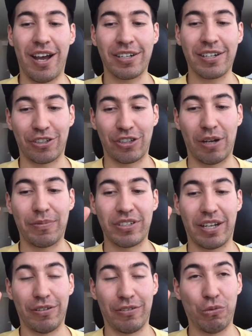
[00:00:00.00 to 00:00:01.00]

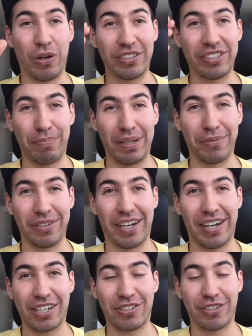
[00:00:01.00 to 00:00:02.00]
non-corrupt, wealthy
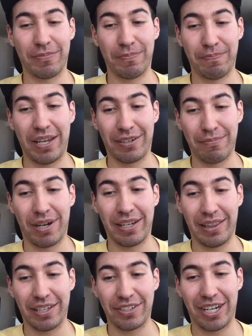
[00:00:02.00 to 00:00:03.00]
people that actually made
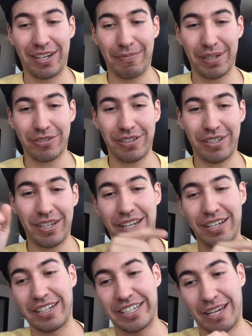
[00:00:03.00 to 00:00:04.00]
their money legit in
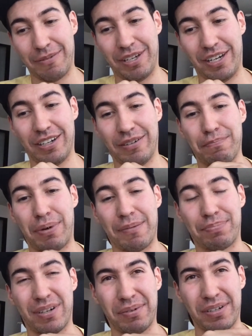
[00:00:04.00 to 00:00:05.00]
Venezuela and then came here
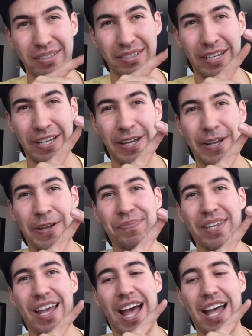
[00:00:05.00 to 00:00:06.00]
and bought properties.
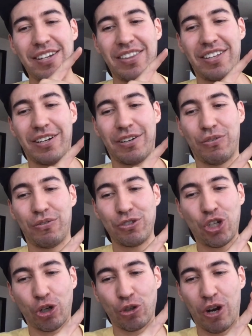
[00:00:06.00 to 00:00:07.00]
And then
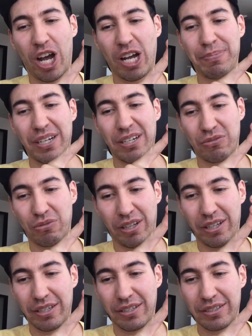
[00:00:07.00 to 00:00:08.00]
they're corrupt
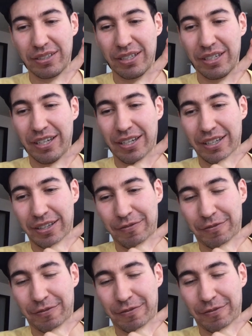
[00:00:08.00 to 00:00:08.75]
Venezuelans